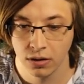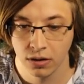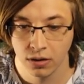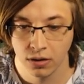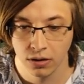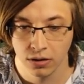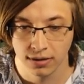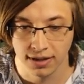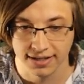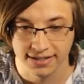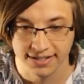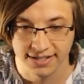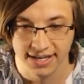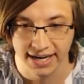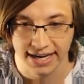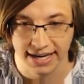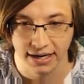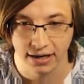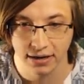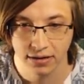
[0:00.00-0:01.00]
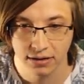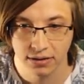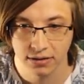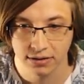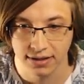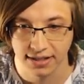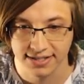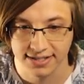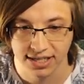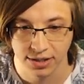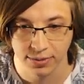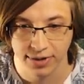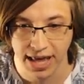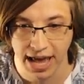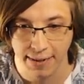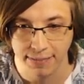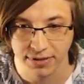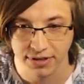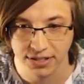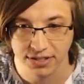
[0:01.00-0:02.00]
Let's see. Let's see what
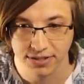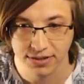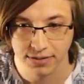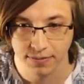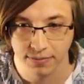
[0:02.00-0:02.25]
happens.